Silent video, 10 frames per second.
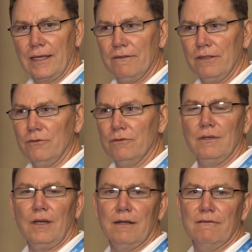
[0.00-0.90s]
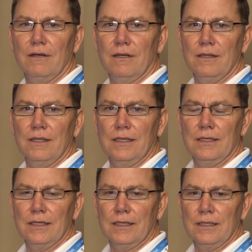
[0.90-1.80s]
Kevin Hooton. I run
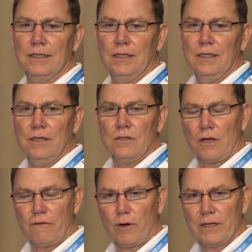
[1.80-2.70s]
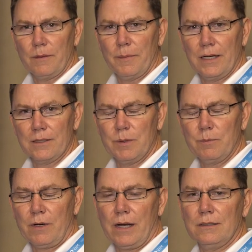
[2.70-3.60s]
the software asset
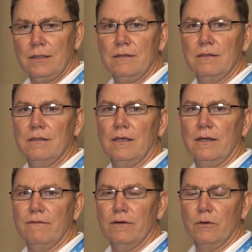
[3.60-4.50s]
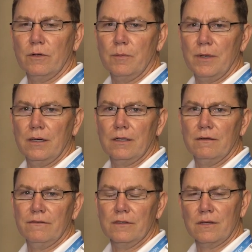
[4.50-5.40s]
management practice for North America
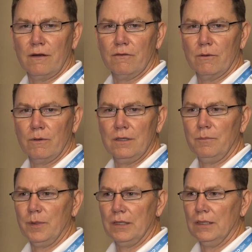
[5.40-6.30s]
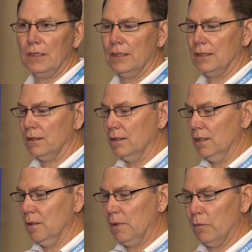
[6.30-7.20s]
for Software One.
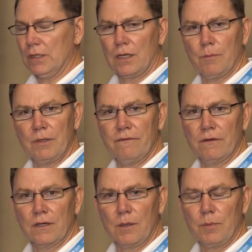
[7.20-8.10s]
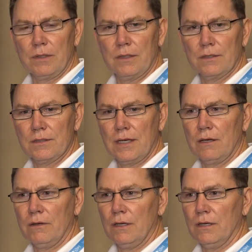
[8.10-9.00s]
Been with the company for a couple of years now.